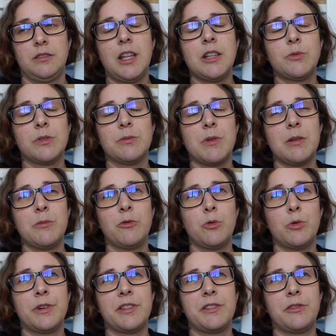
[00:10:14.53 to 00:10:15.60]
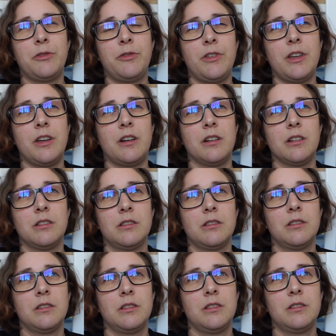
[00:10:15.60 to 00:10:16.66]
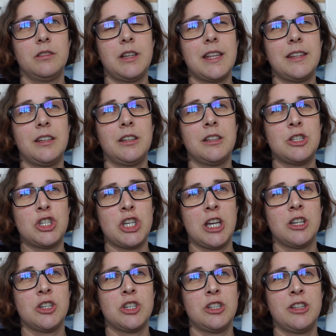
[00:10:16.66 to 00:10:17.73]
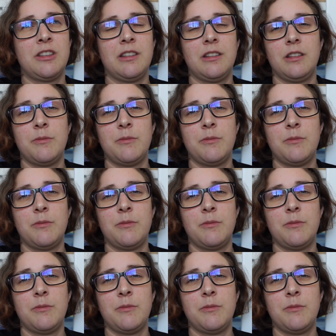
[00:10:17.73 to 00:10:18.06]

that was my worst fear, getting injections,